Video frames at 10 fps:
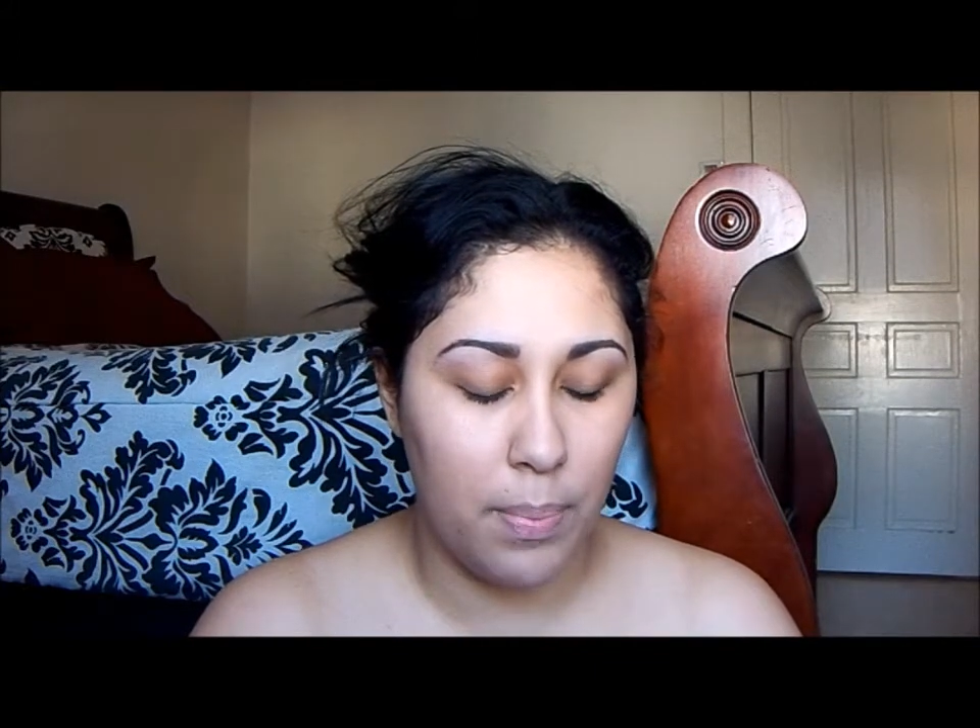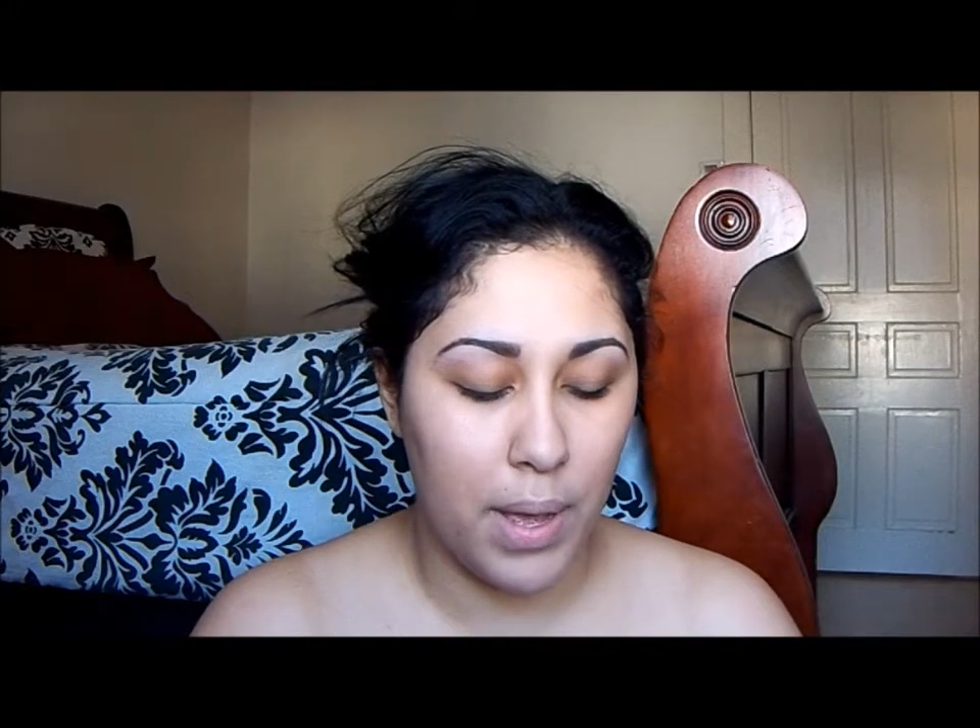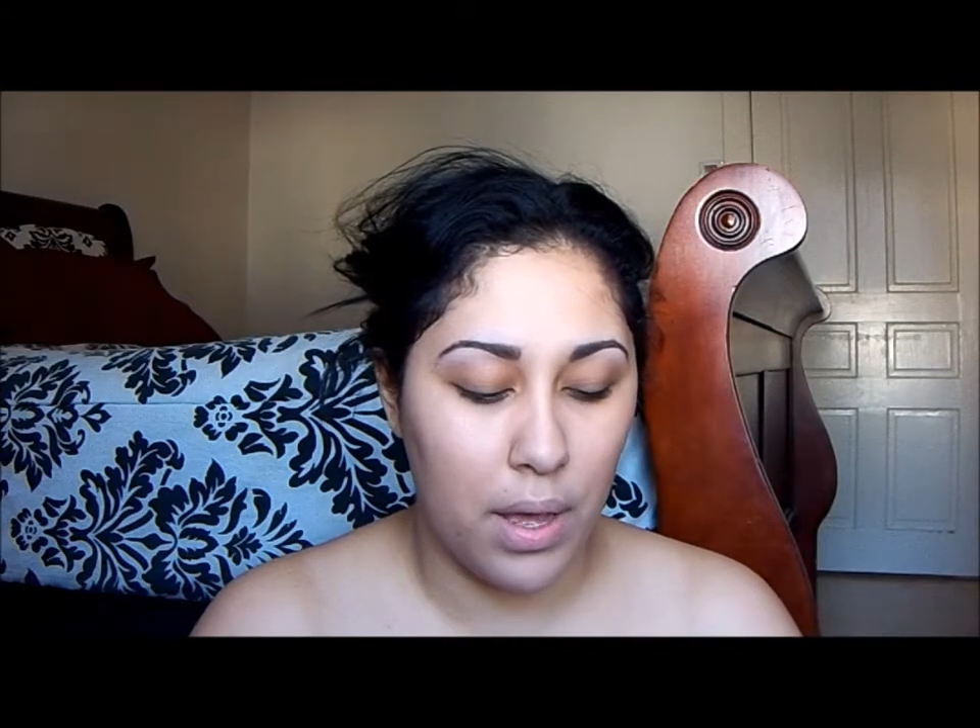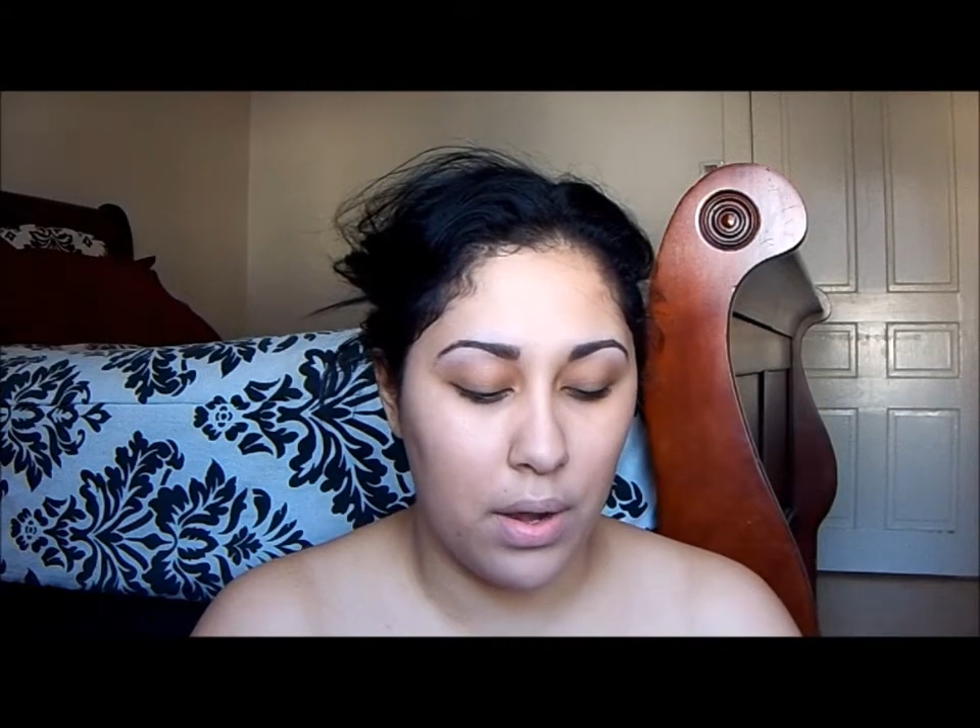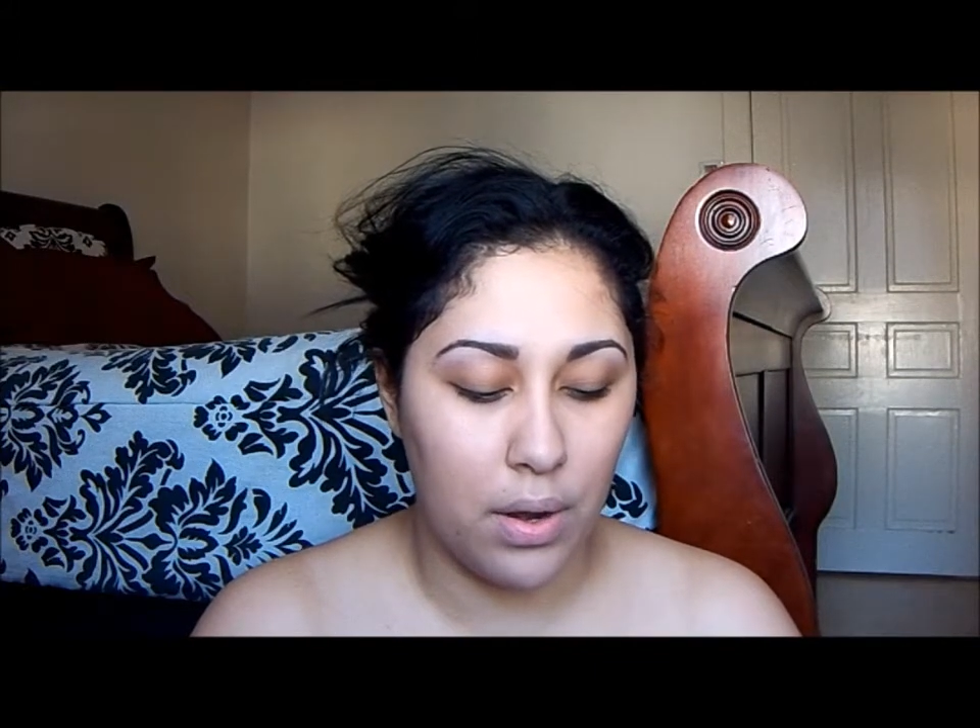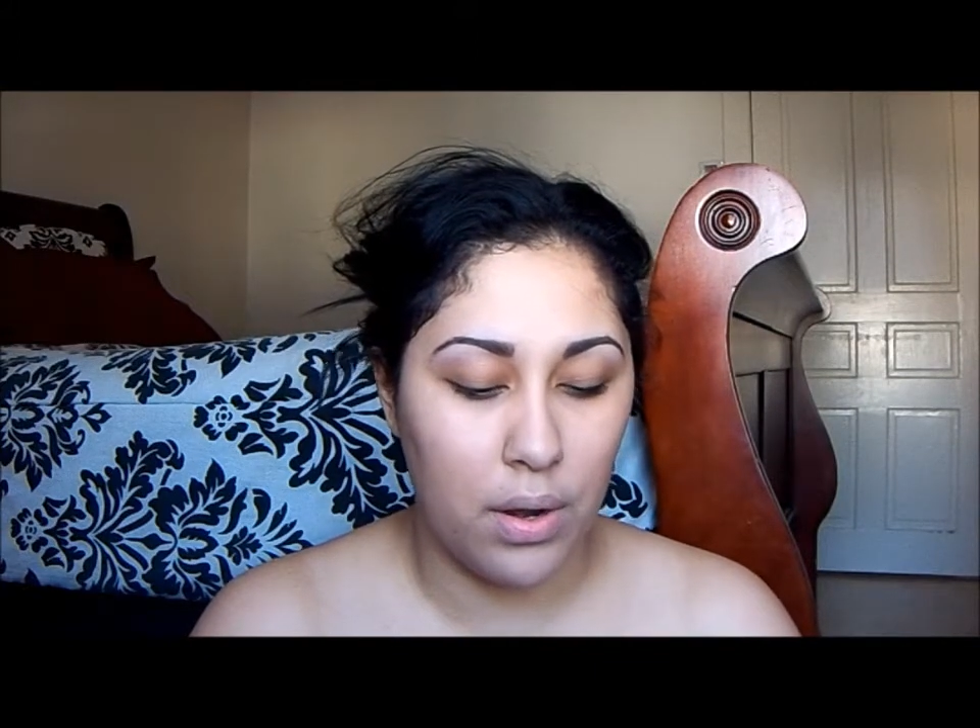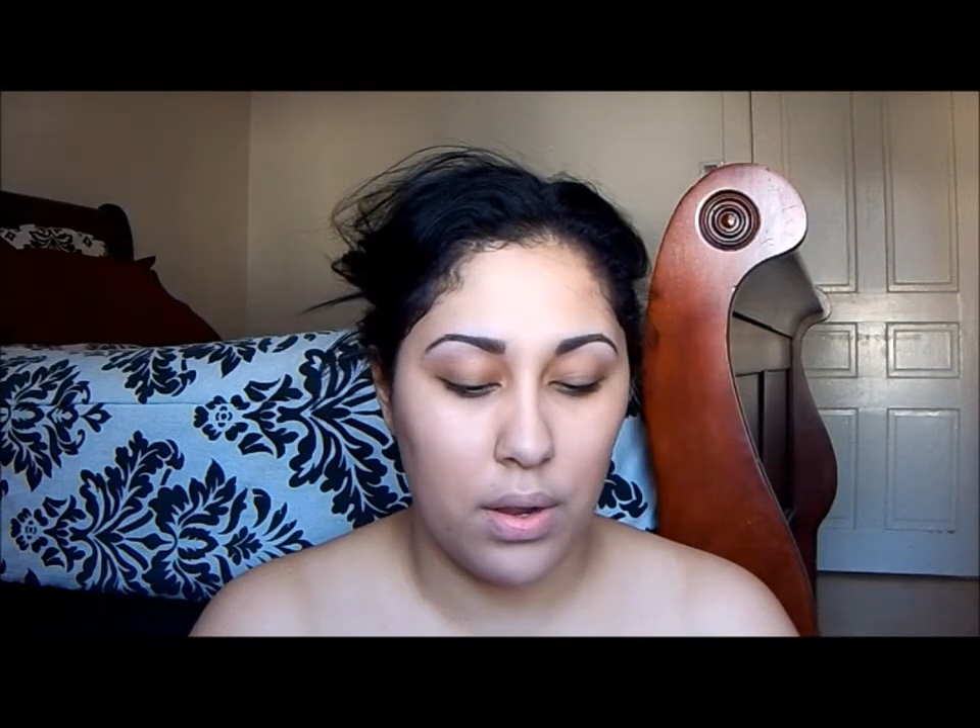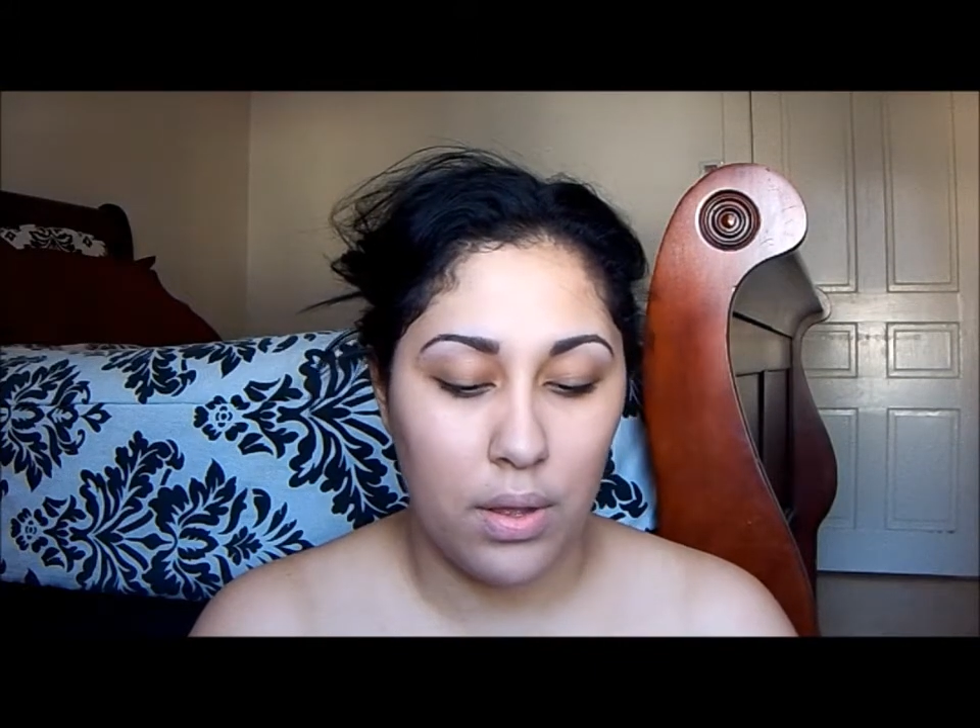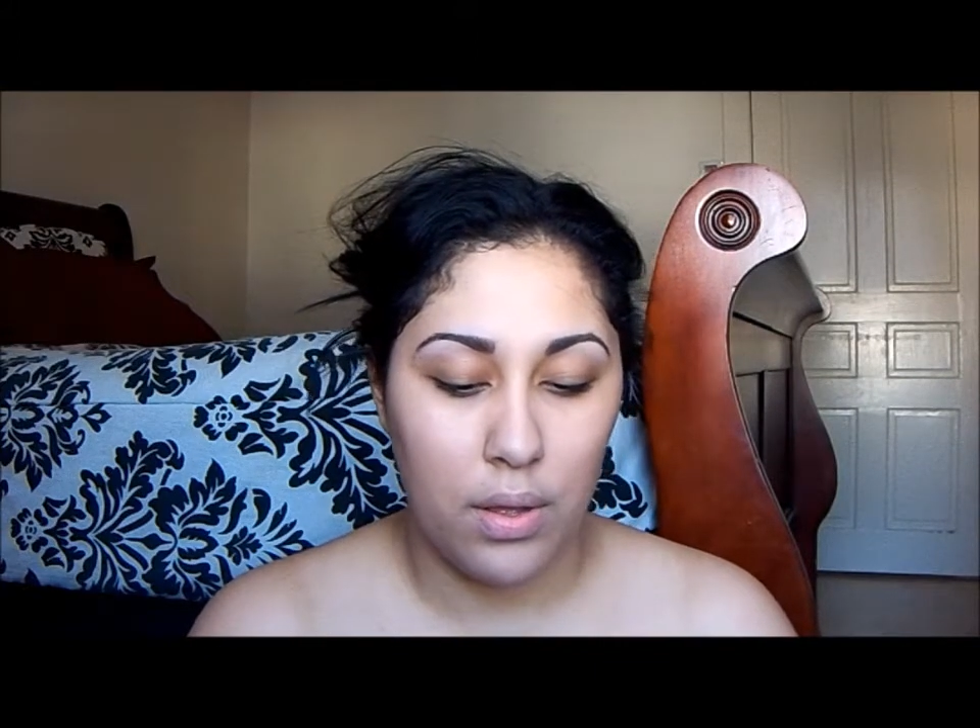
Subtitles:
powder